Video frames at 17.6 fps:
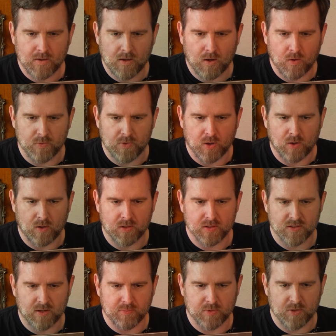oh no,
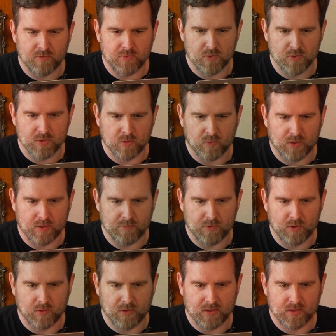because I'm confusing what
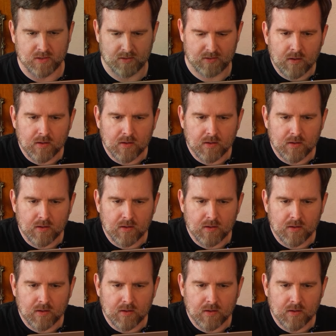I'm doing.